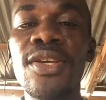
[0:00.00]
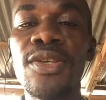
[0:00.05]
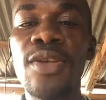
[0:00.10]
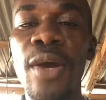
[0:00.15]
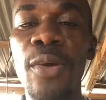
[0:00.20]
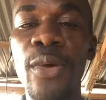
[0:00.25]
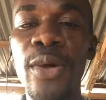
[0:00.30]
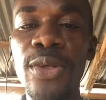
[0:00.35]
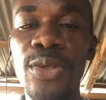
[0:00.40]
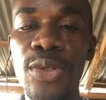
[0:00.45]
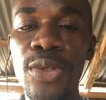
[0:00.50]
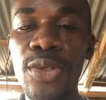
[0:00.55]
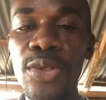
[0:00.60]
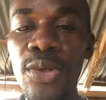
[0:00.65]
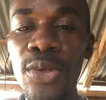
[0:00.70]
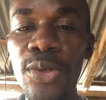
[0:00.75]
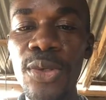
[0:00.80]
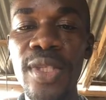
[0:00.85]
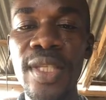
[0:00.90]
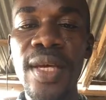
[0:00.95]
you are going to
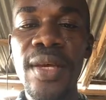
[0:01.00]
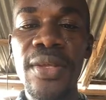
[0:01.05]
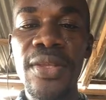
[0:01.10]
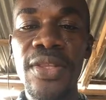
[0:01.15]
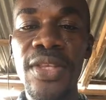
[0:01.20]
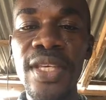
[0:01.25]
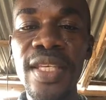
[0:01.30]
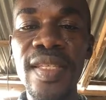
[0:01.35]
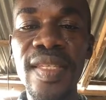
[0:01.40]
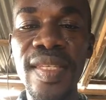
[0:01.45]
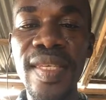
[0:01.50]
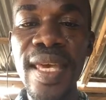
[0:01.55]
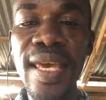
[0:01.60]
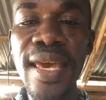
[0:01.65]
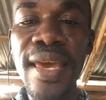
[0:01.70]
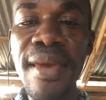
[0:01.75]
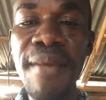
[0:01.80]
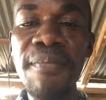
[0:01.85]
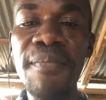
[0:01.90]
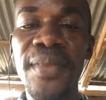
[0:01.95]
use these
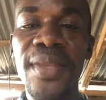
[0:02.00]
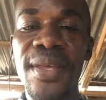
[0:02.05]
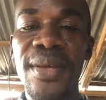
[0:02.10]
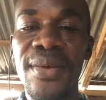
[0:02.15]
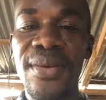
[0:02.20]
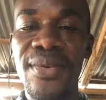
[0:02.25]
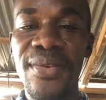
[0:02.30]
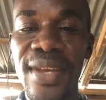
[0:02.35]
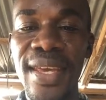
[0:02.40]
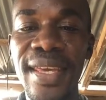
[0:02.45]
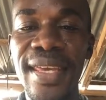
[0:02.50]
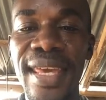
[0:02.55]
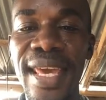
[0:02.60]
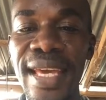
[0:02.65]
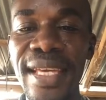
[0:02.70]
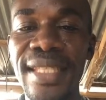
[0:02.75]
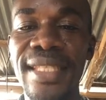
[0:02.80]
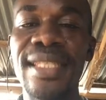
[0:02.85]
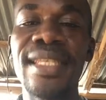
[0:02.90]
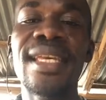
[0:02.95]
same
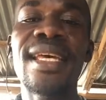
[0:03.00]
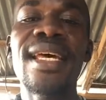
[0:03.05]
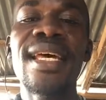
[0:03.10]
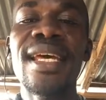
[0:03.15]
drinkers.